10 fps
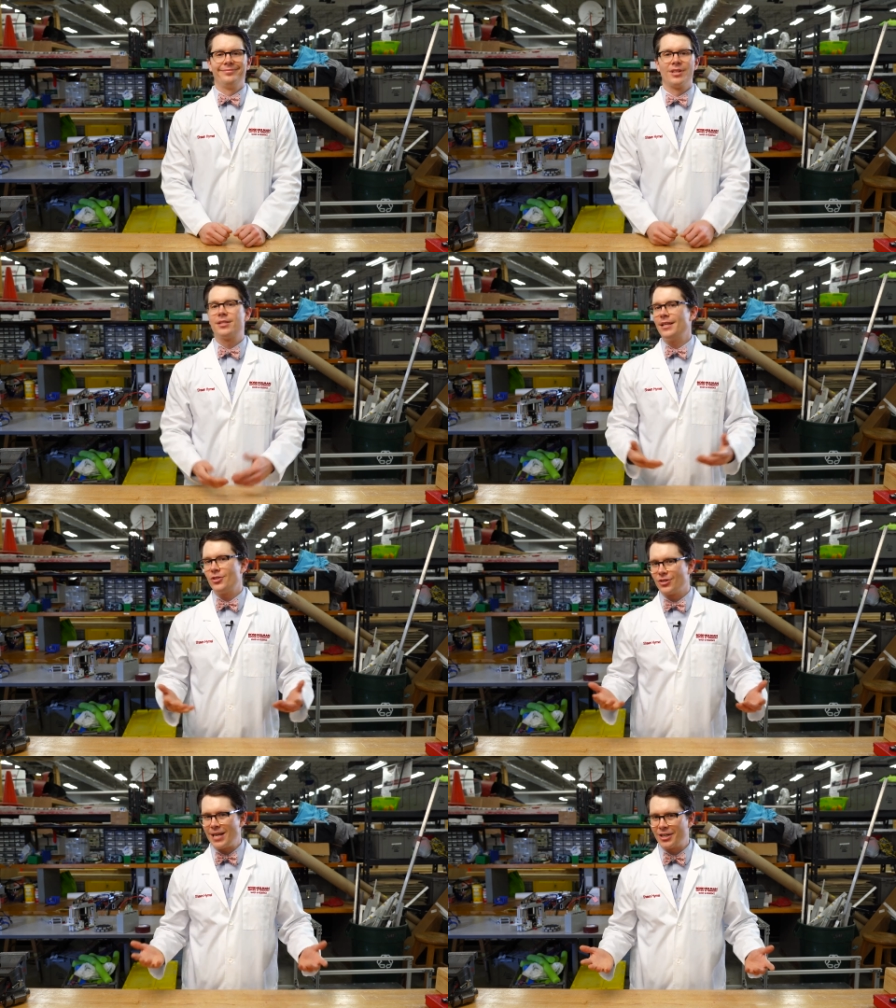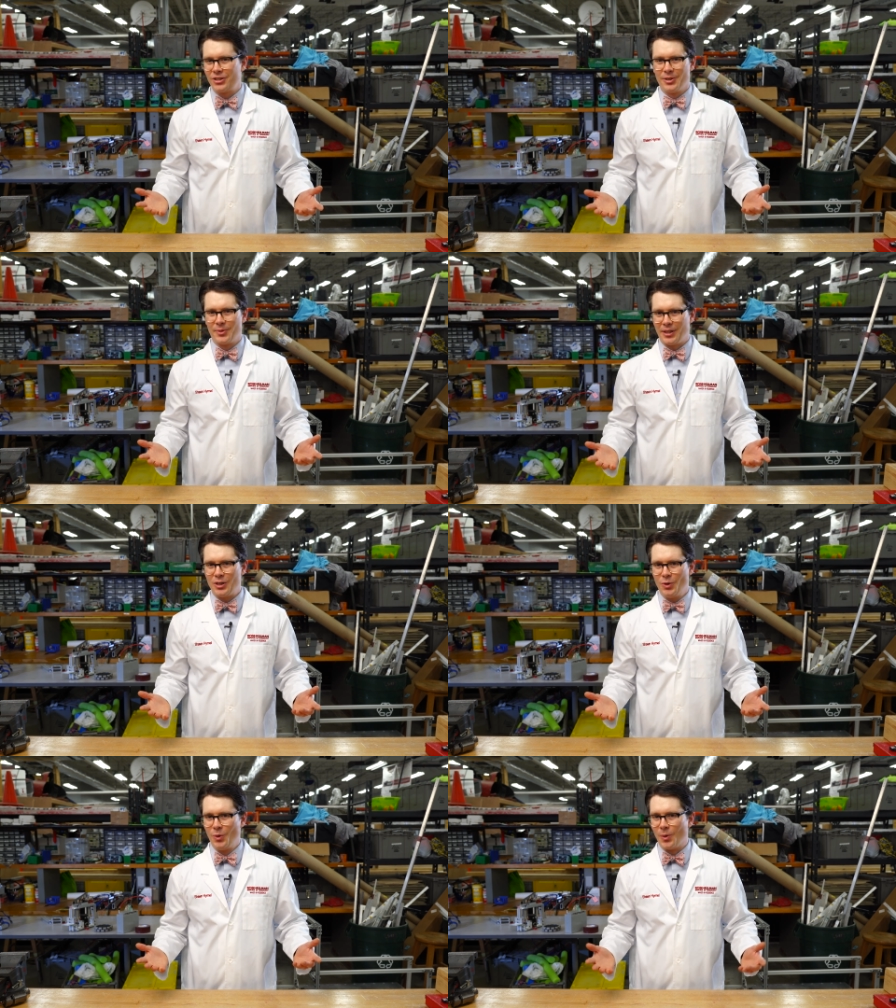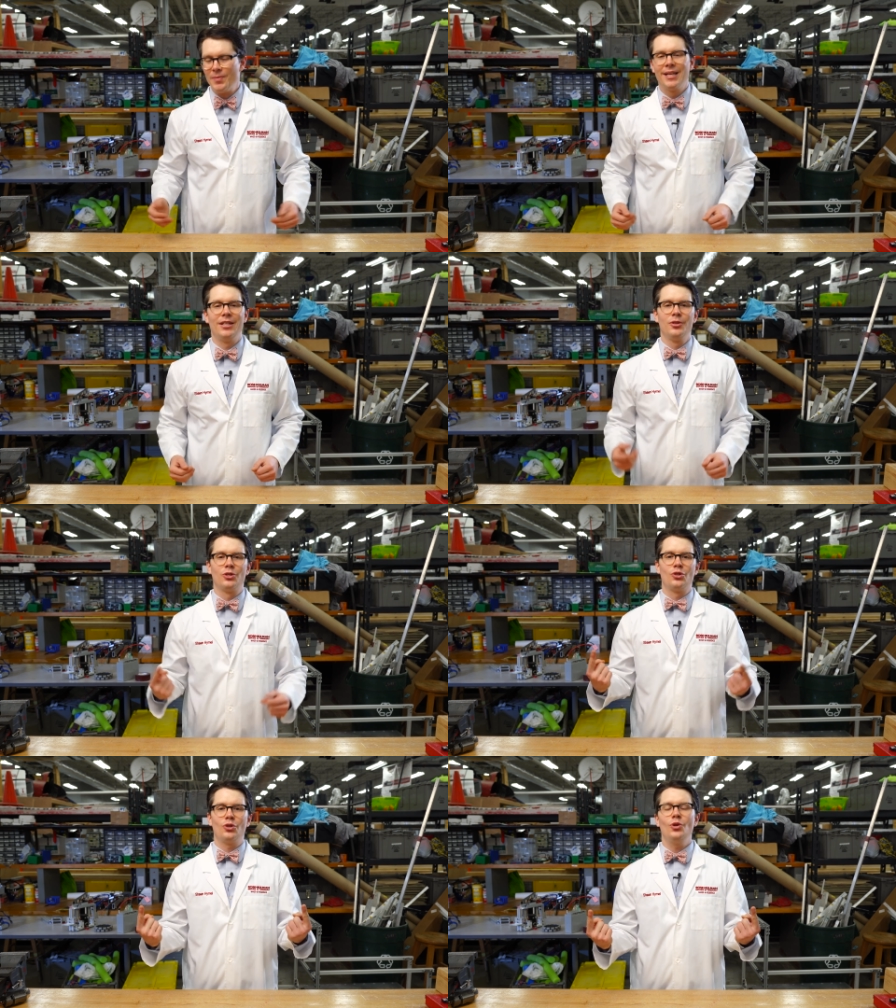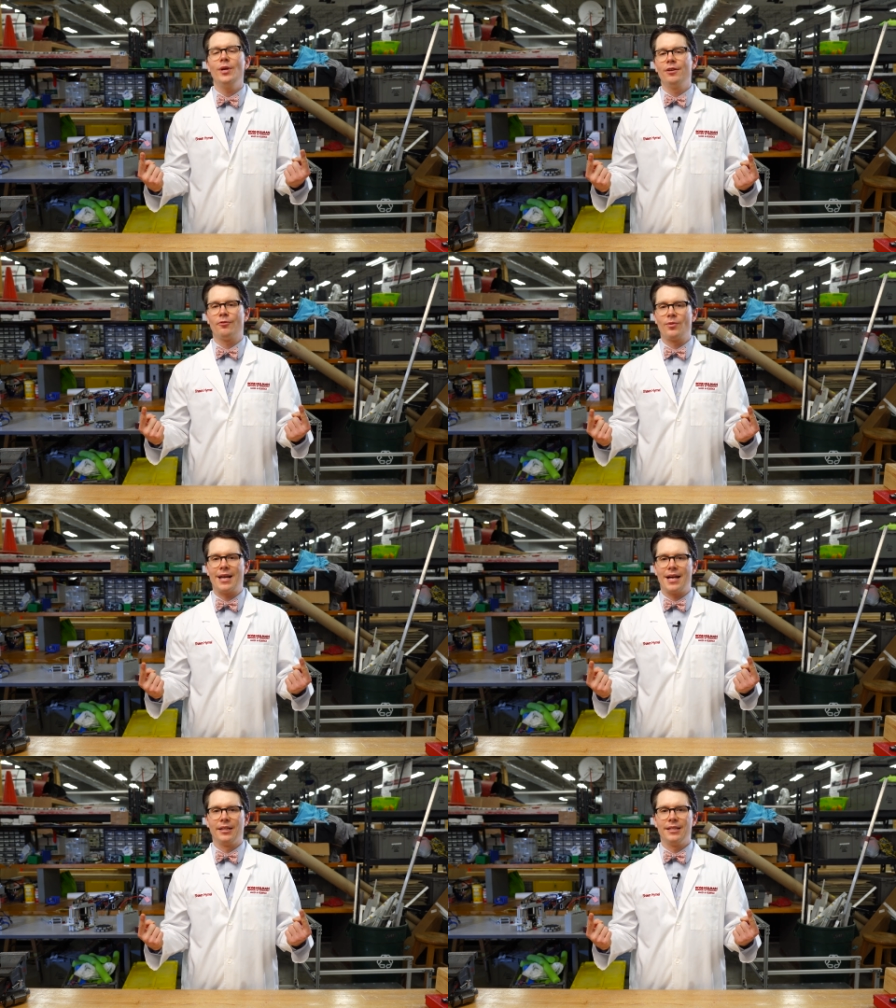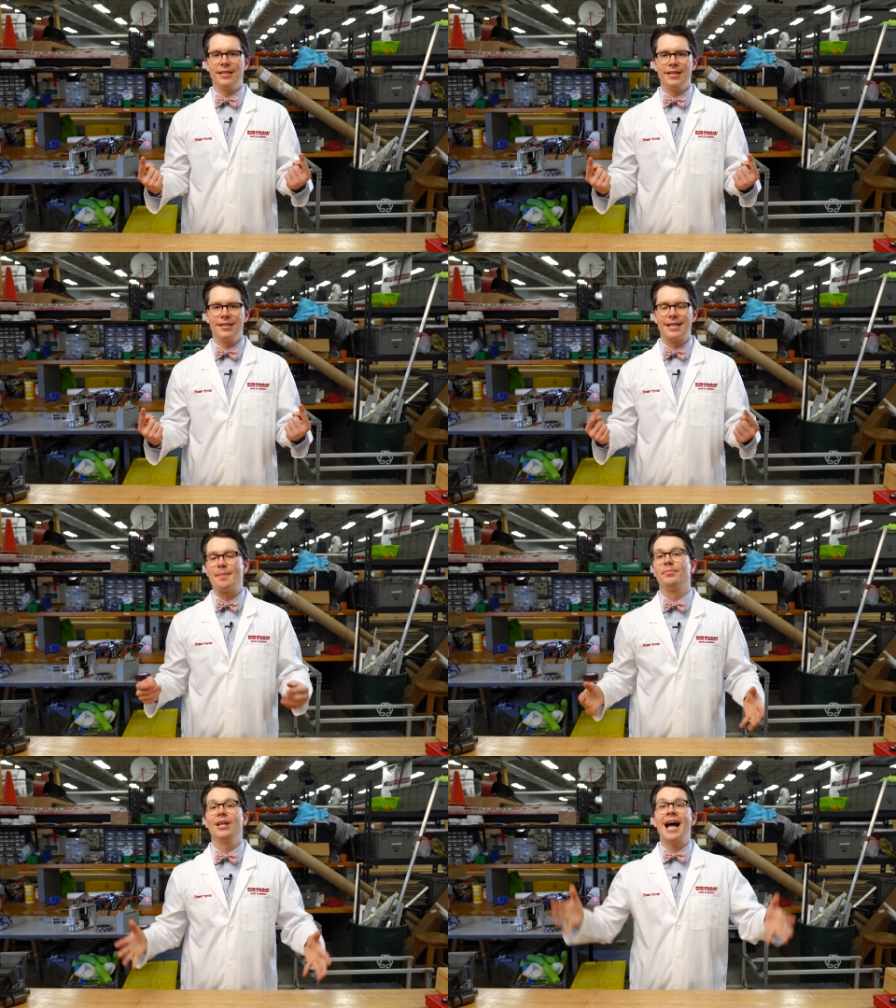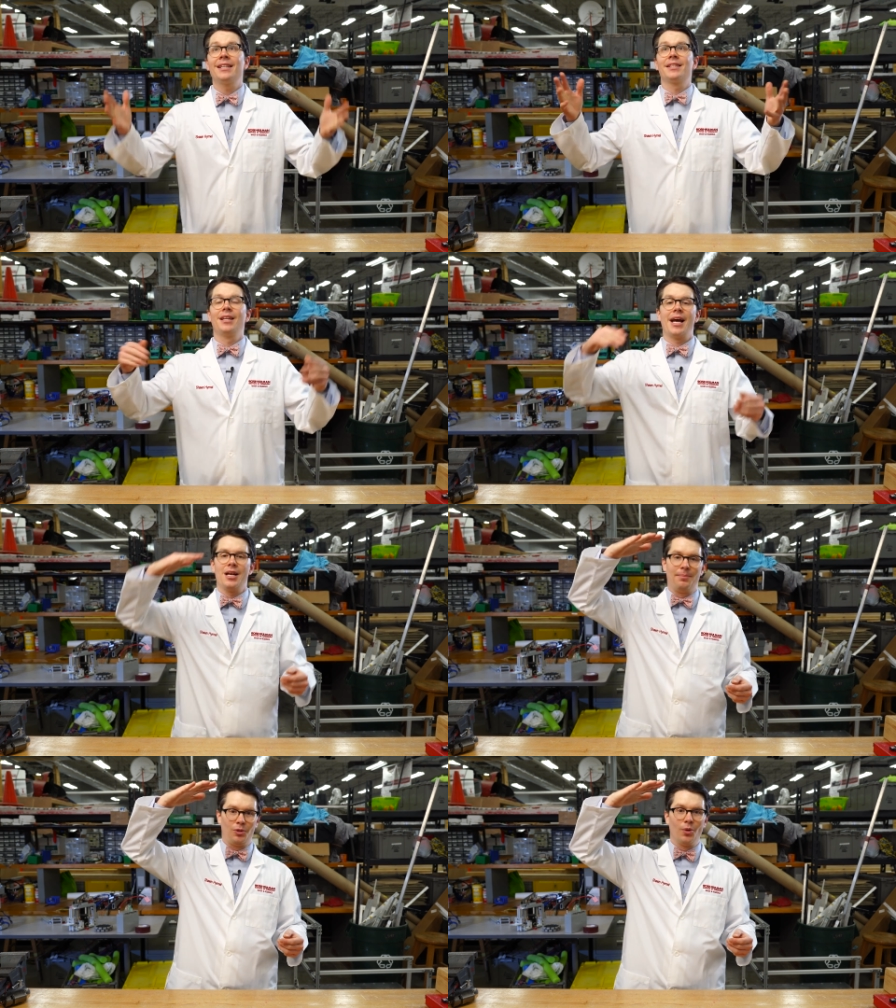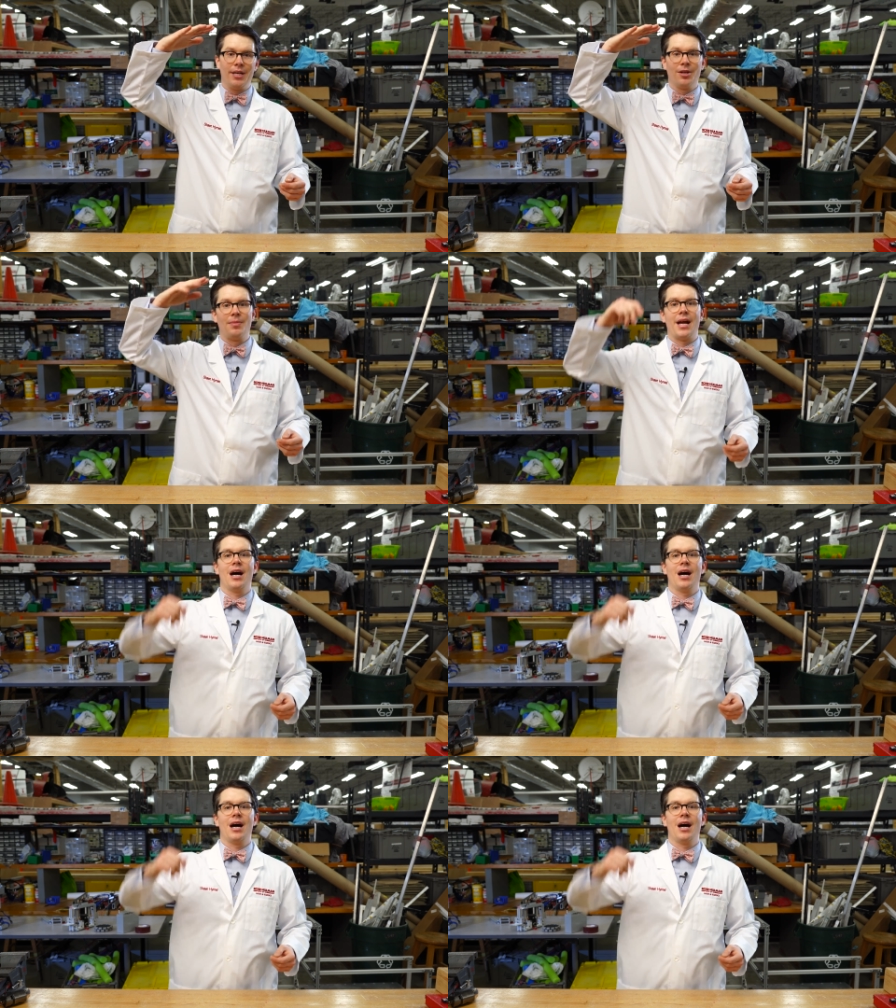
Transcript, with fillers: The sensor is actually really cool. It uses two infrared LEDs that blast light up to a nearby